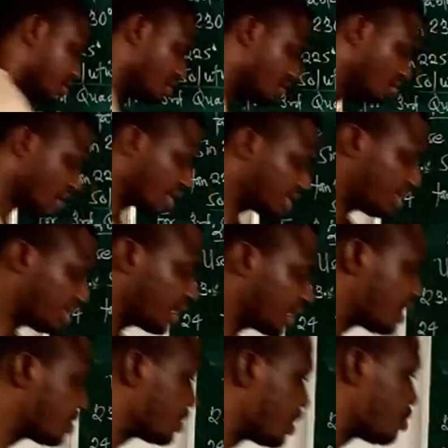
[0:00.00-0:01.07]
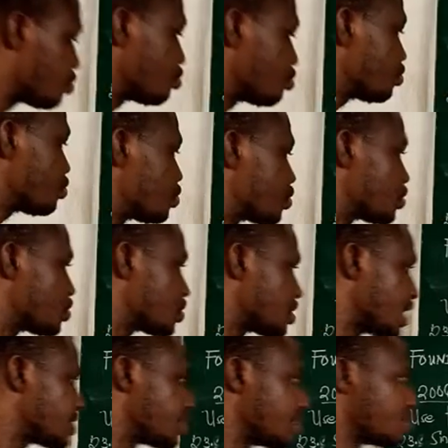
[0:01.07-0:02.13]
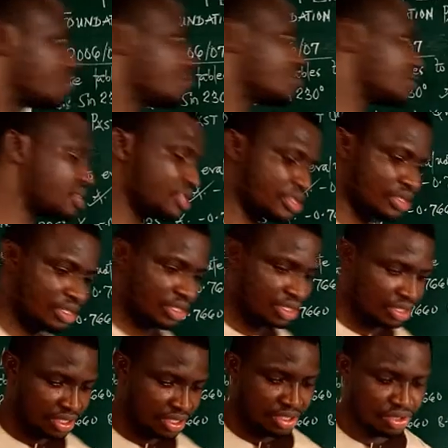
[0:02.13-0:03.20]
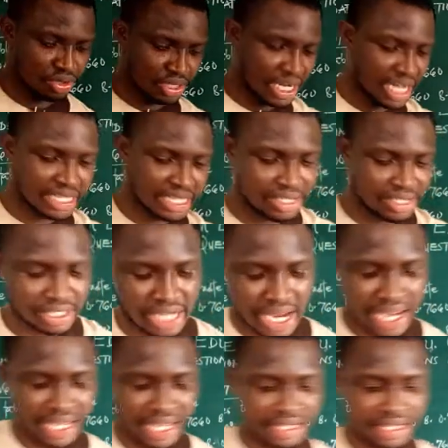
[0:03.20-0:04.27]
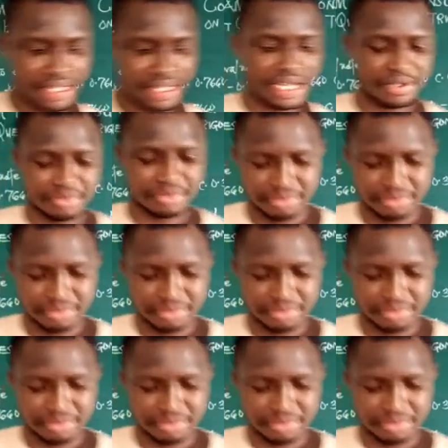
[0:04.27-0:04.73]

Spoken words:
so I think that settles it. So that's another area.